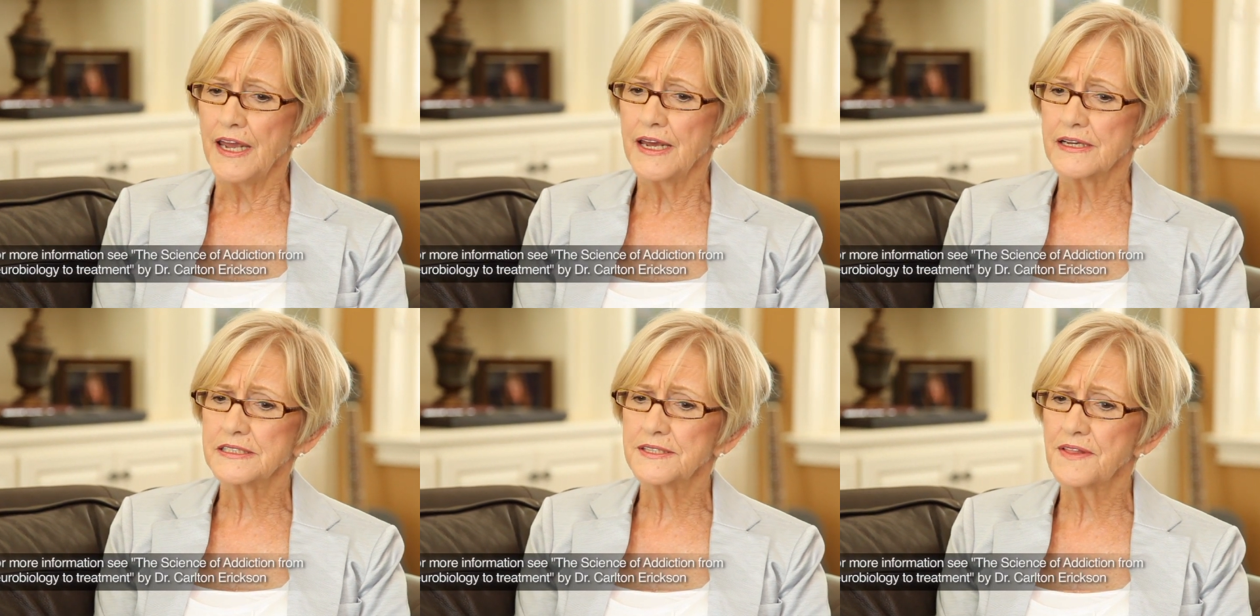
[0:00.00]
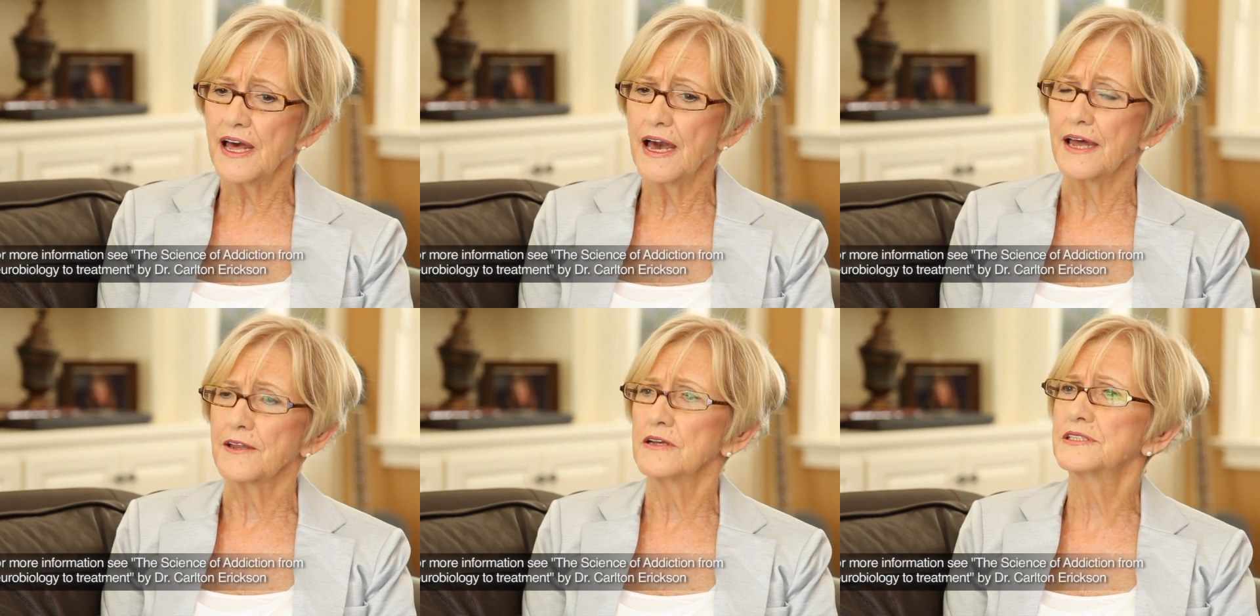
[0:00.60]
is
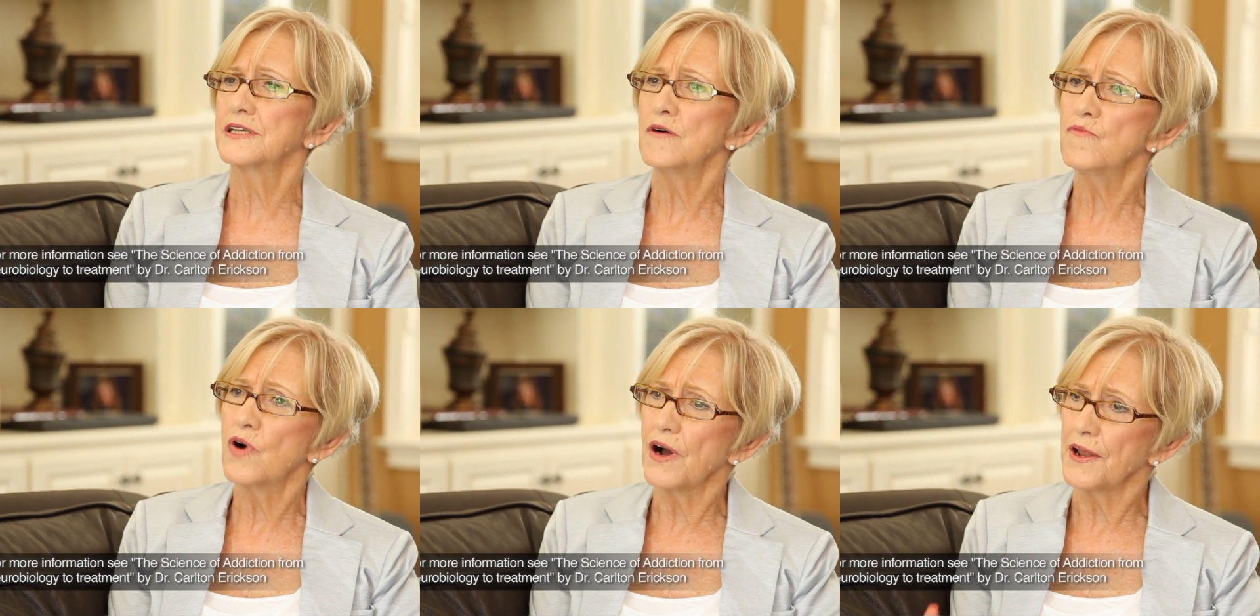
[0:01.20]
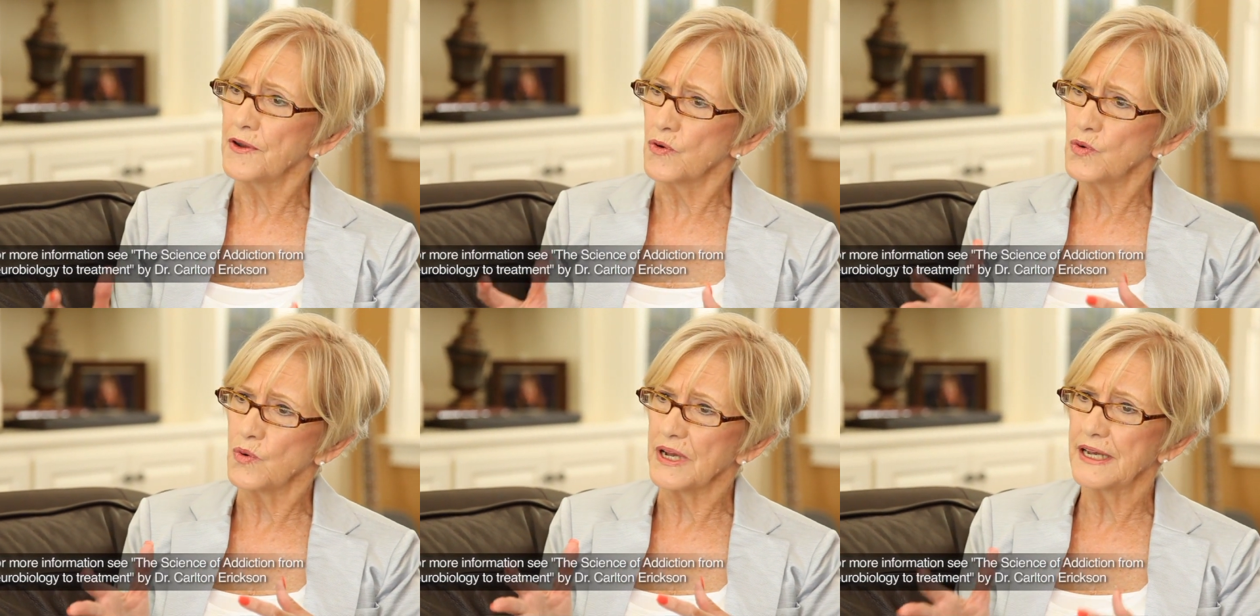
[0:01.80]
that someone
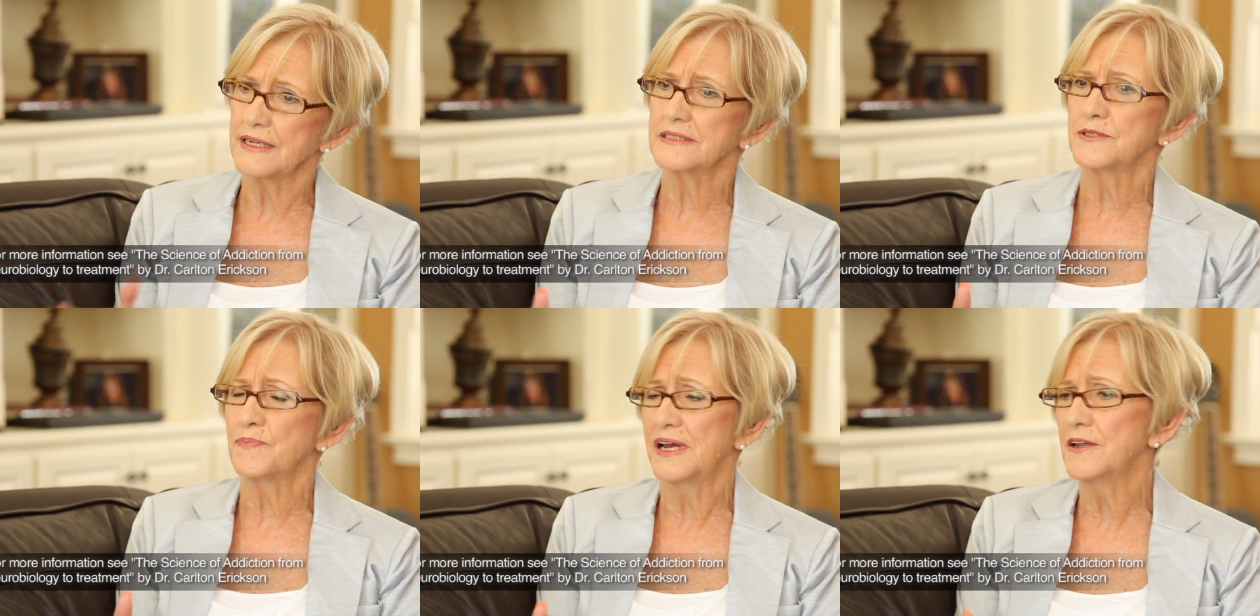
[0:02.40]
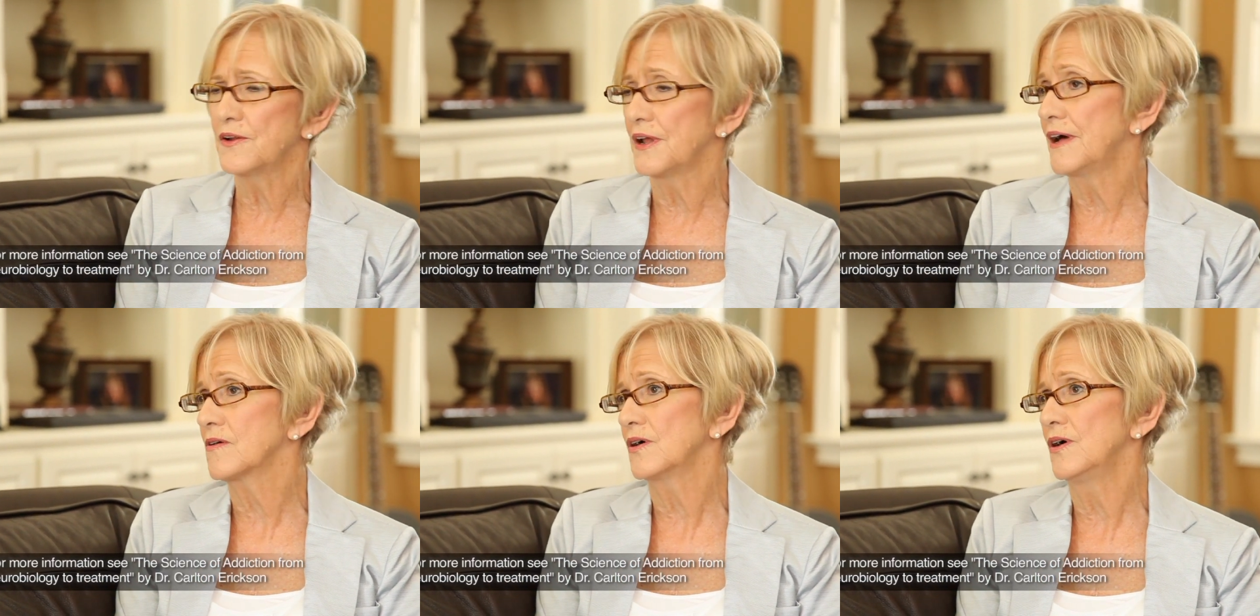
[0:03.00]
who is dependent on
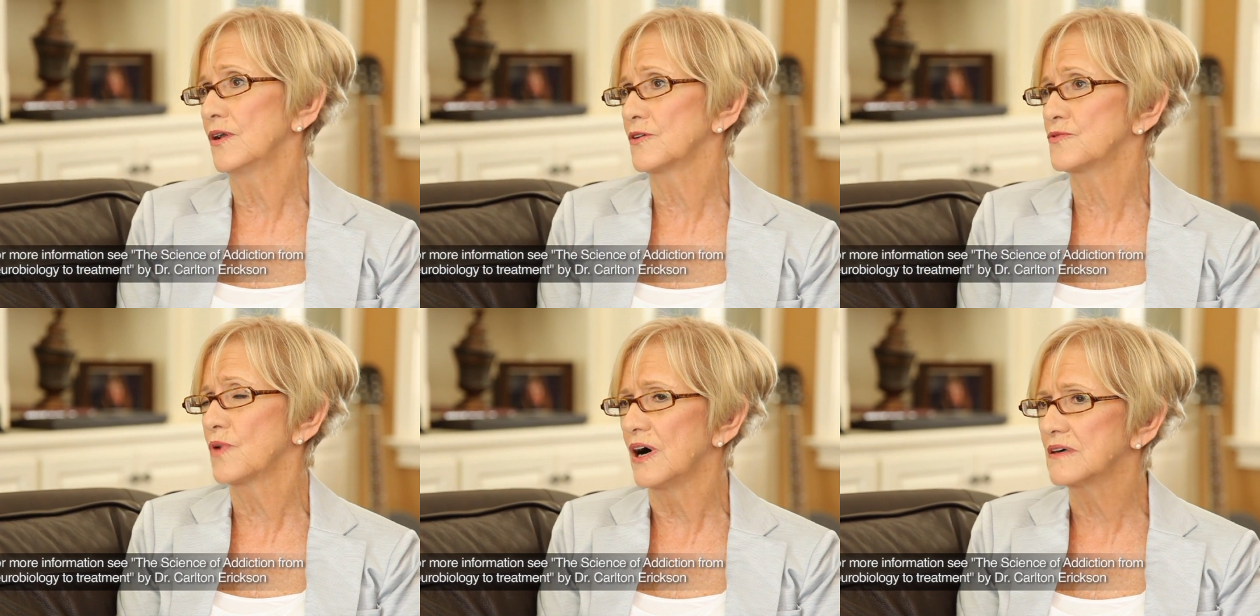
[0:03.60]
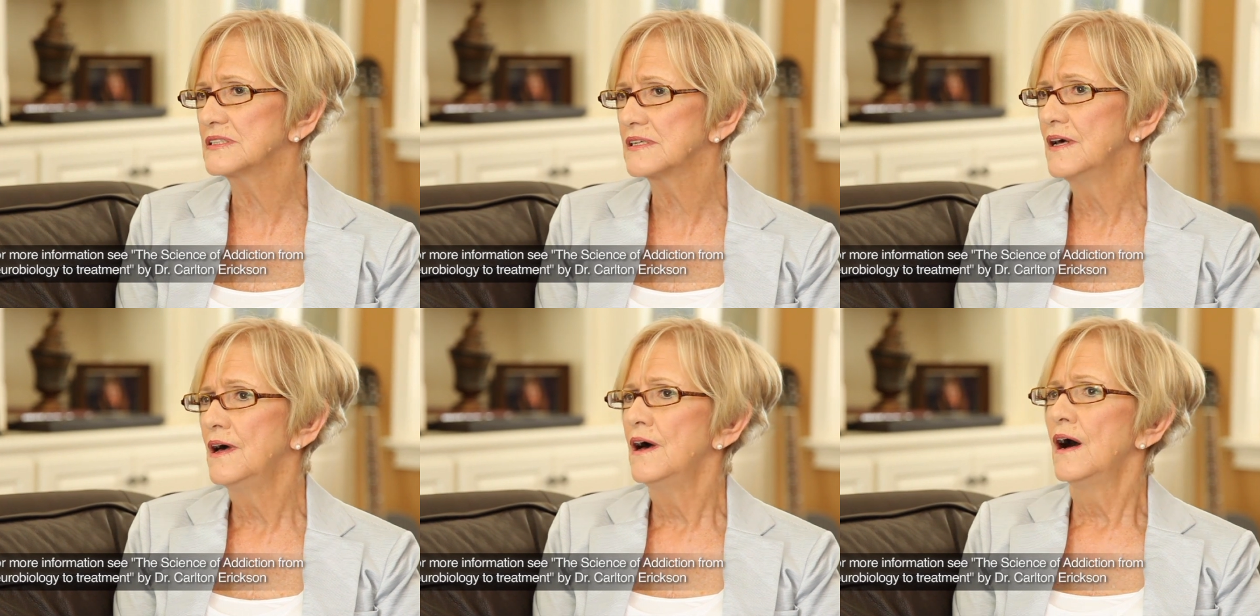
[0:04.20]
alcohol or drugs
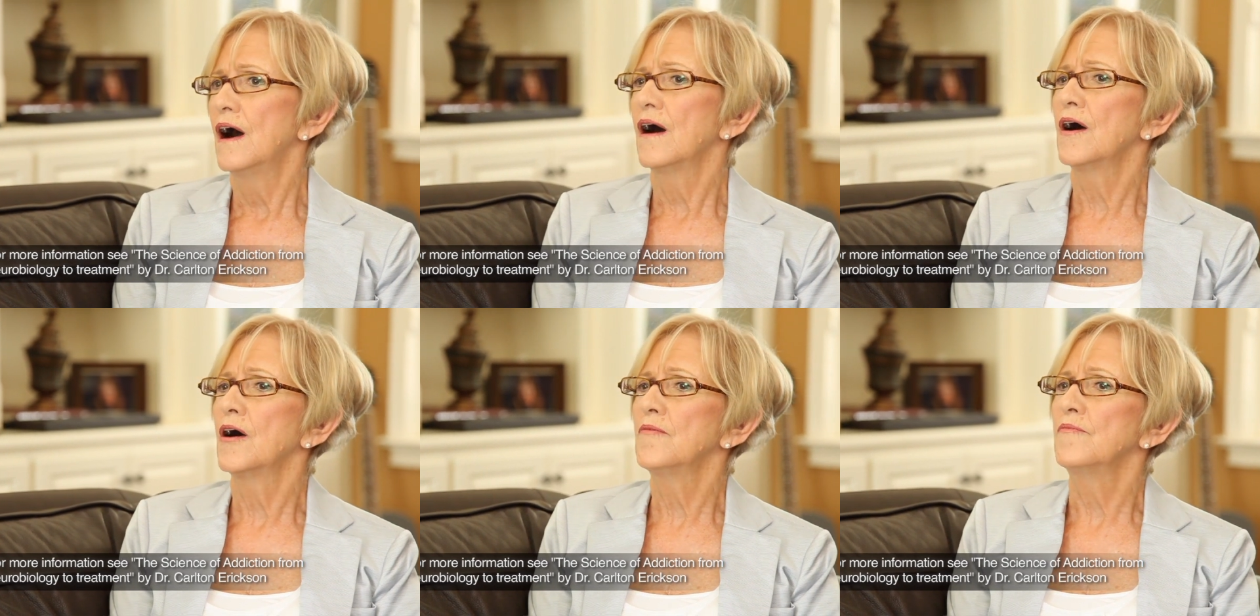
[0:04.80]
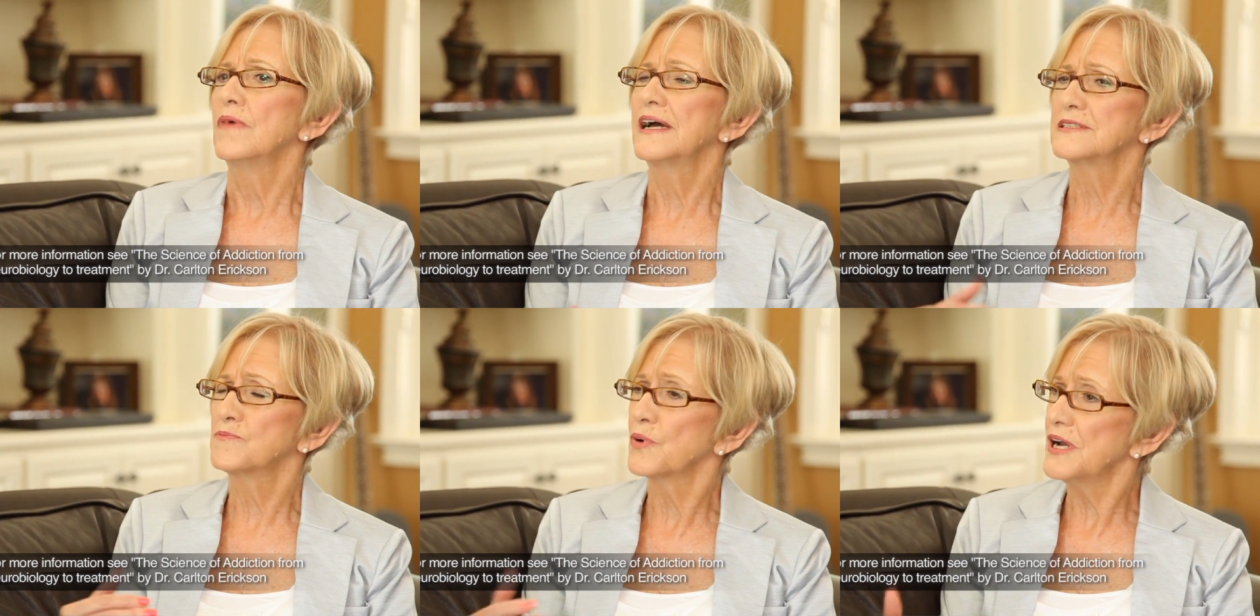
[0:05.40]

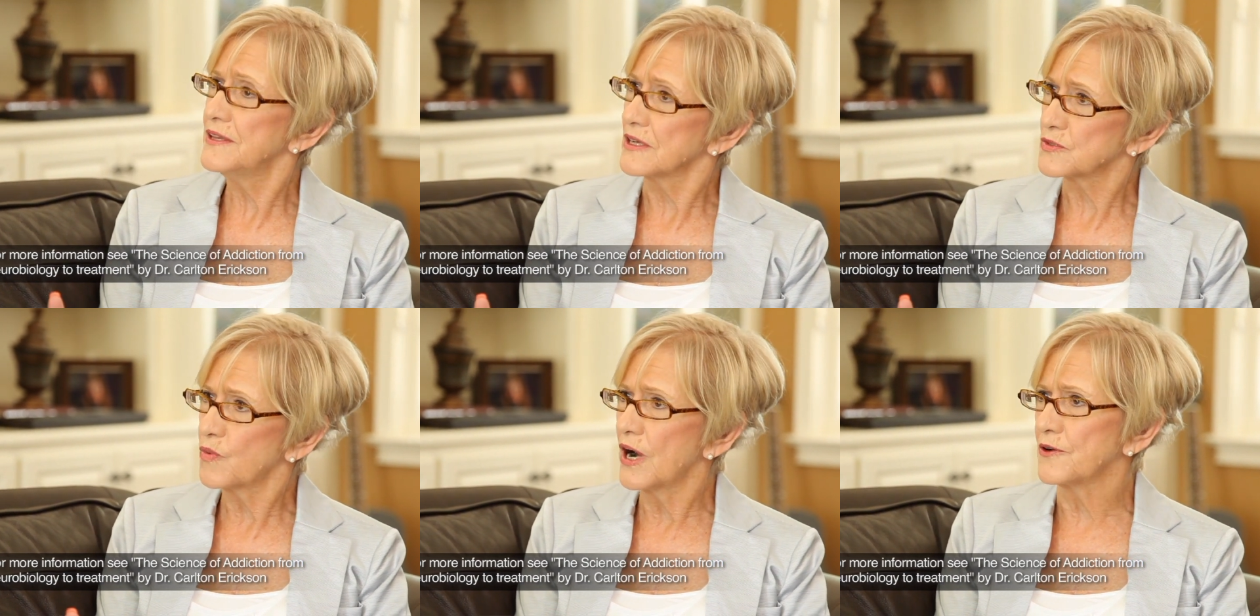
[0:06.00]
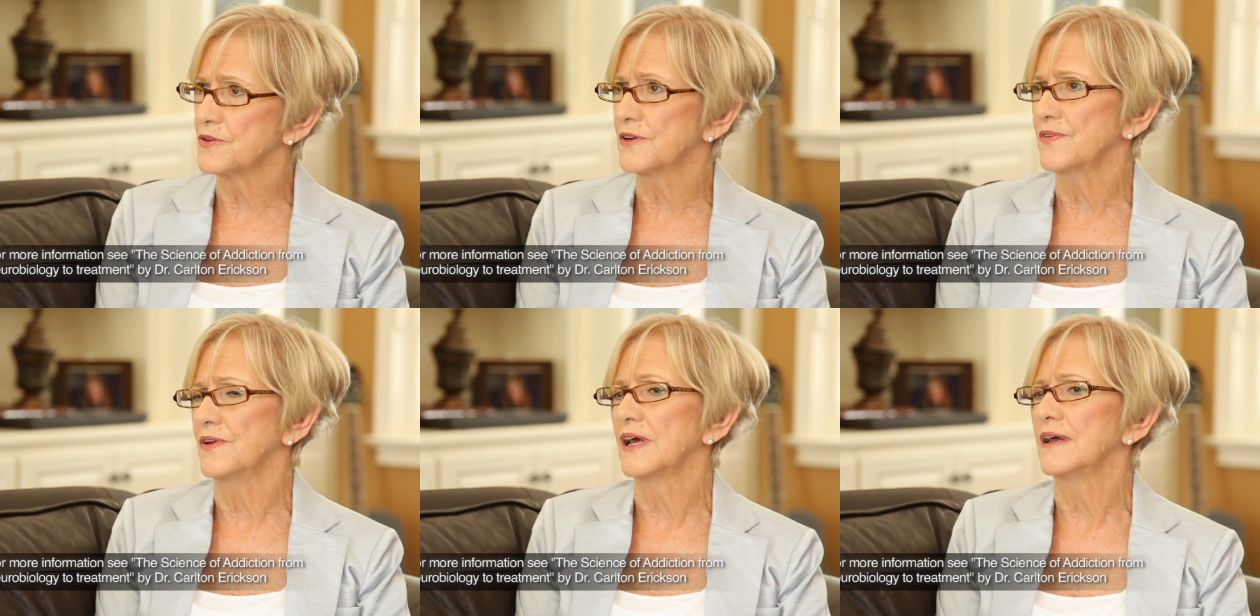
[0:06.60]
has a brain that's wired
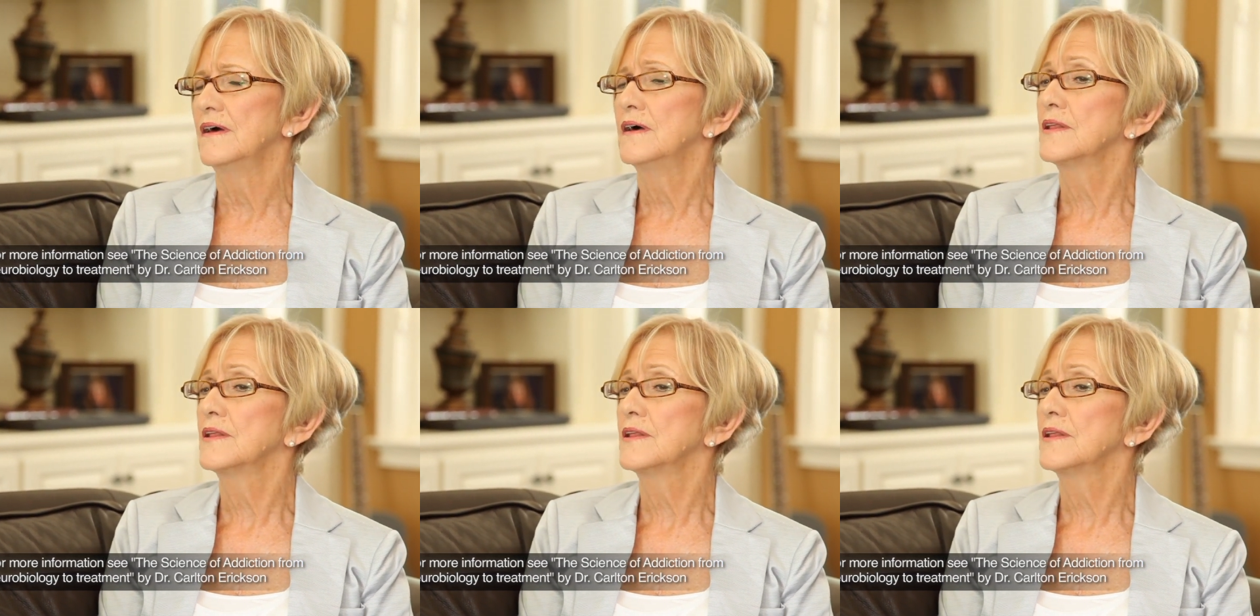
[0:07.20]
differently.